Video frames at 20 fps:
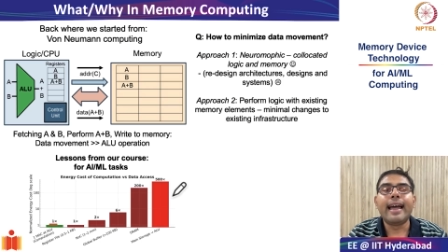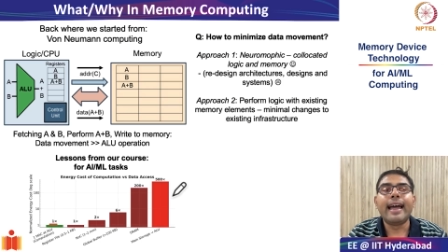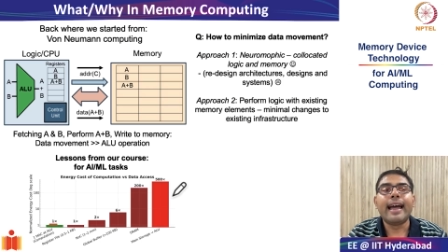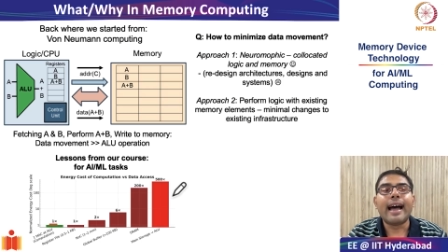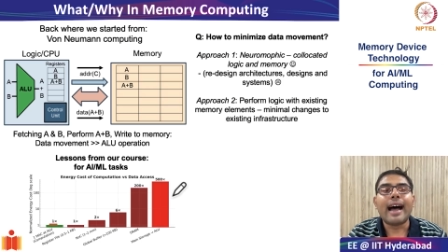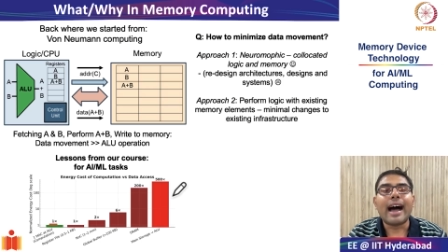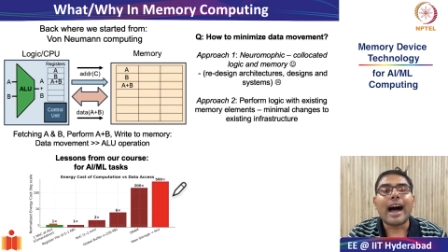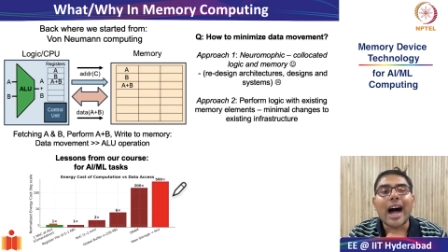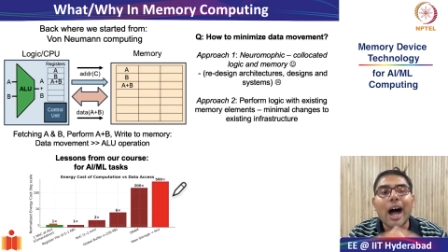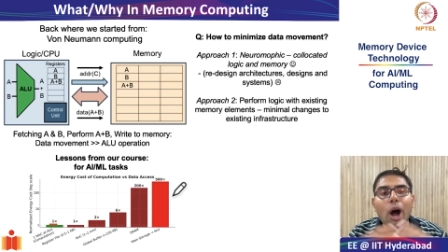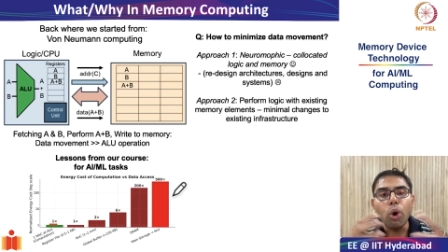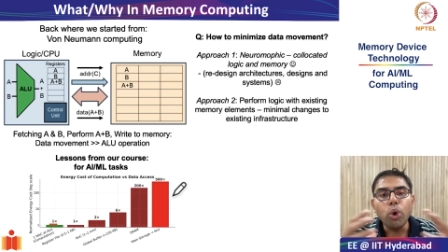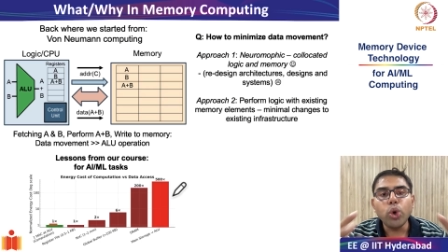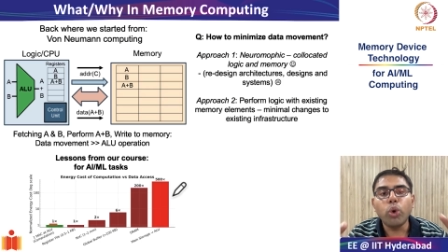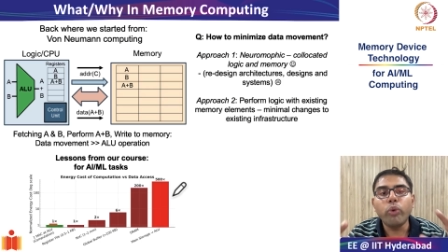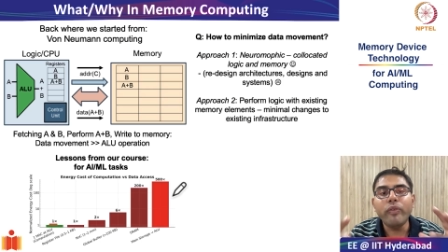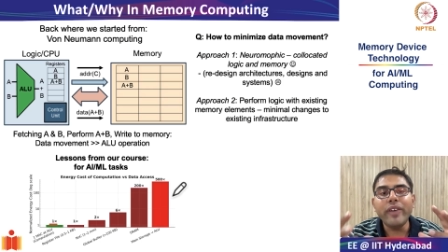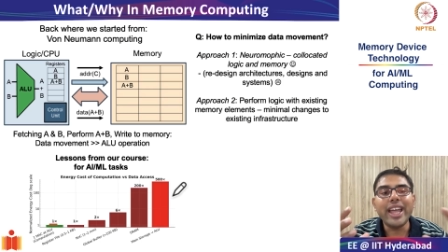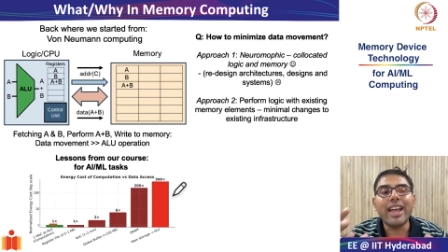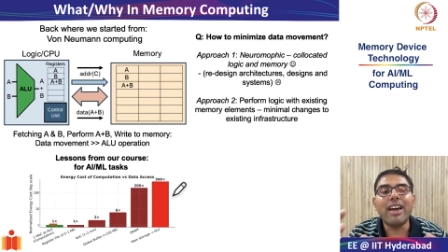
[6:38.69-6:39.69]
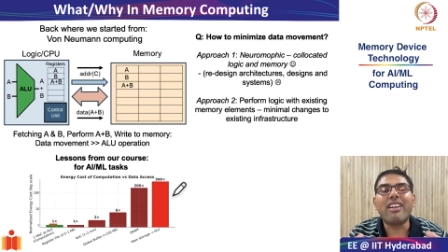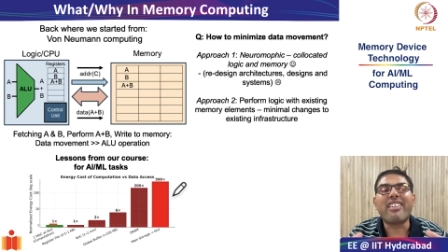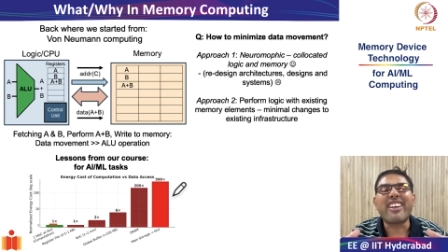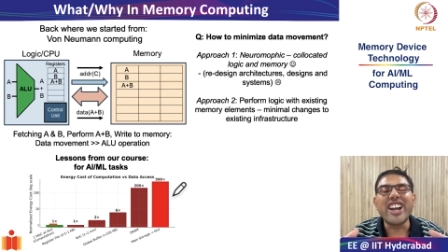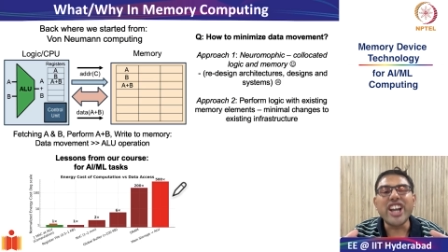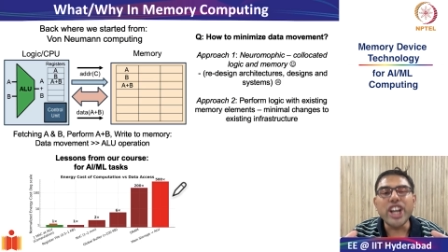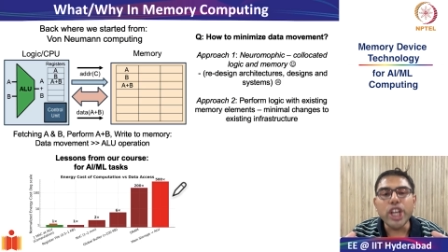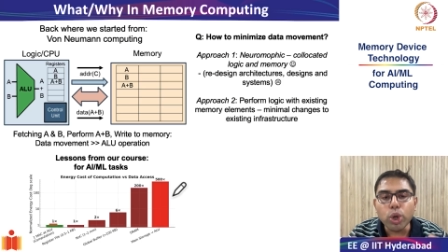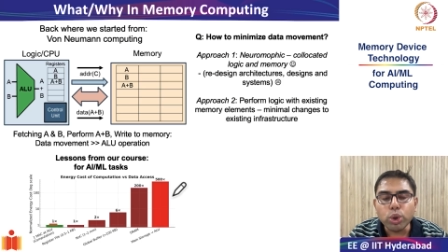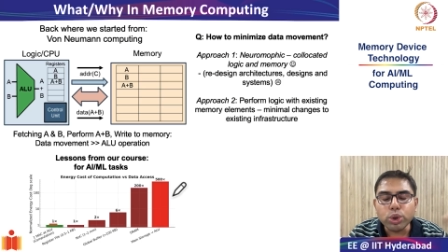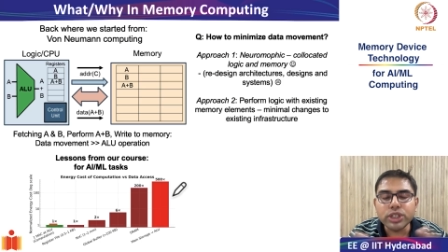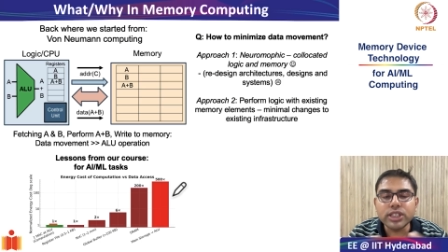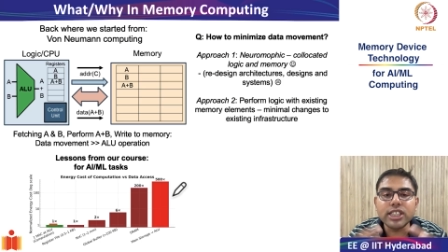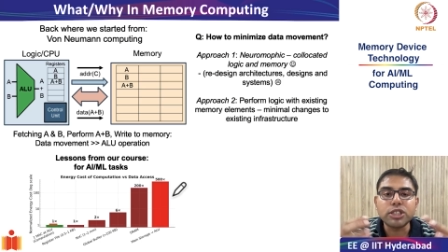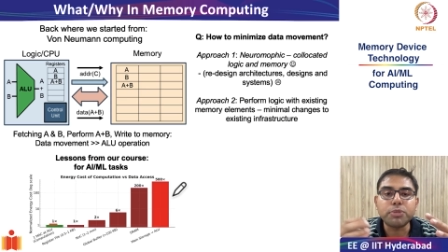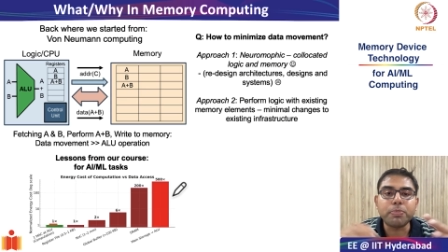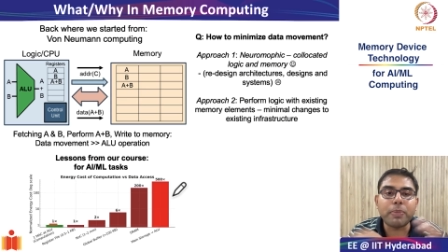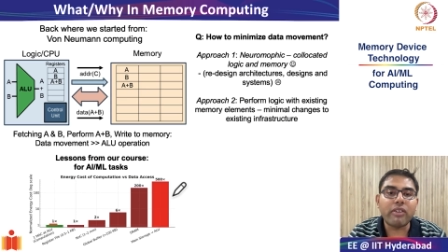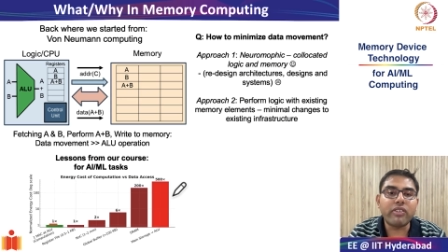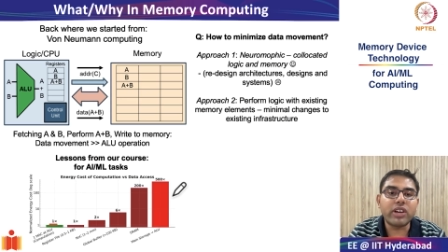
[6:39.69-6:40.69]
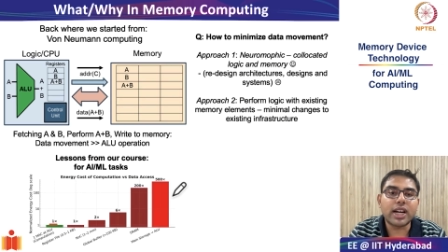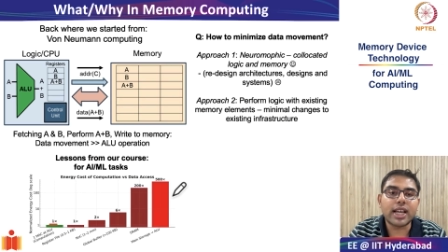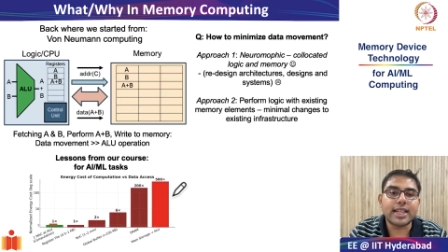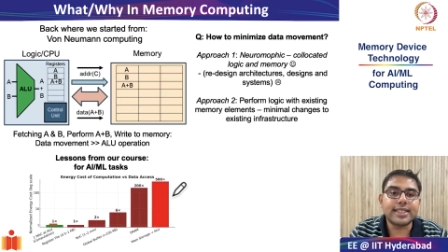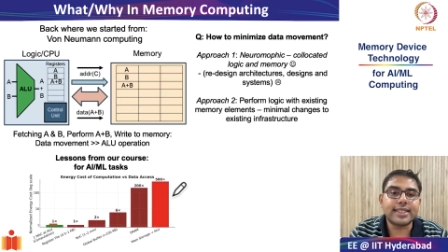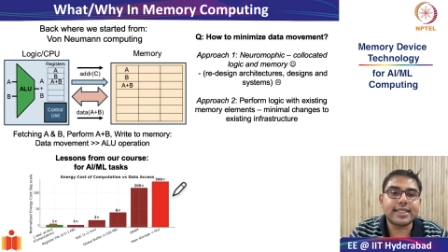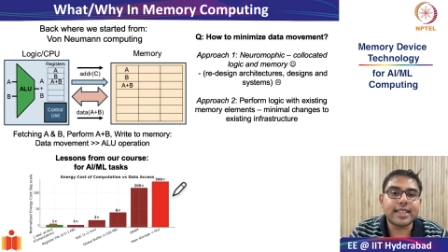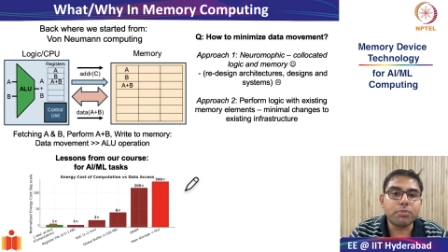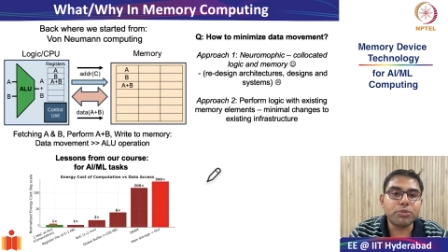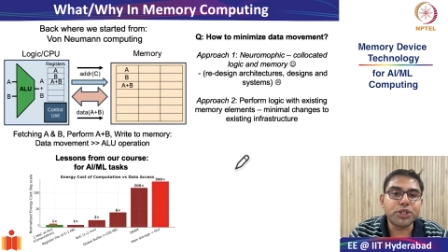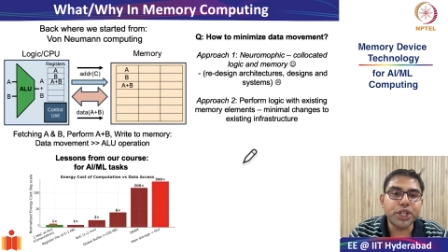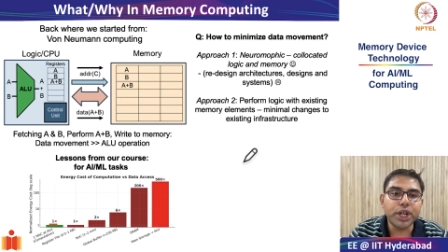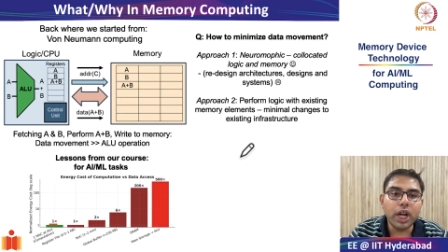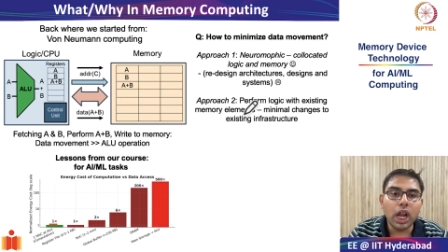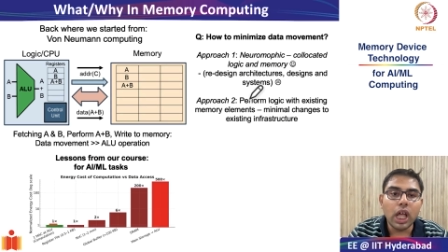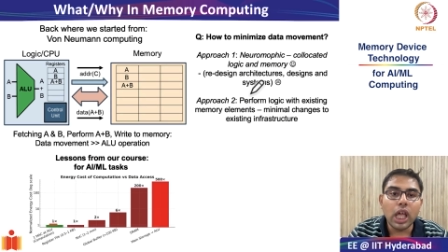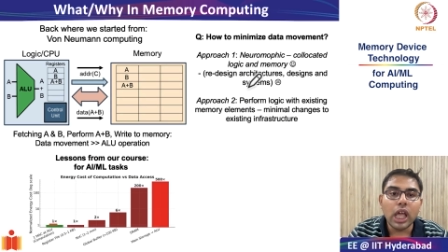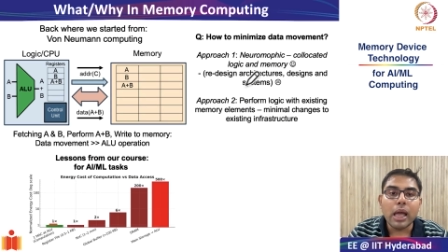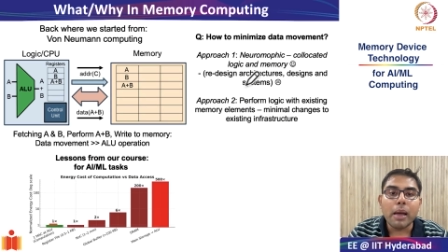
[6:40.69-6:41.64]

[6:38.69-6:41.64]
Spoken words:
how do we reduce this power consumption